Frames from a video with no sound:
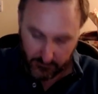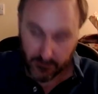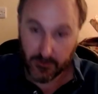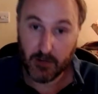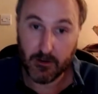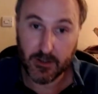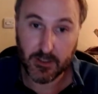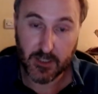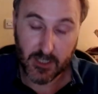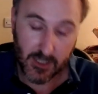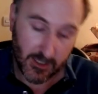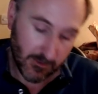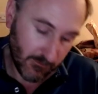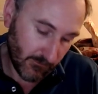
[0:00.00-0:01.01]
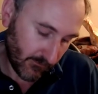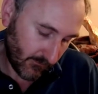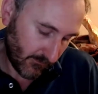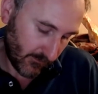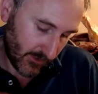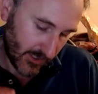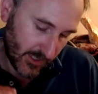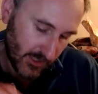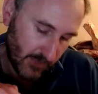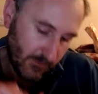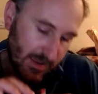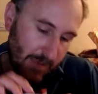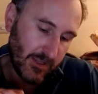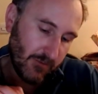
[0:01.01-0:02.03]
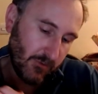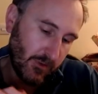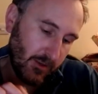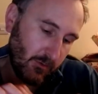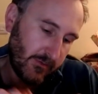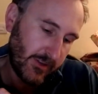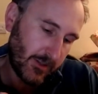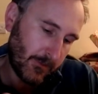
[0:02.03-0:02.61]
OST and the map and everything with it.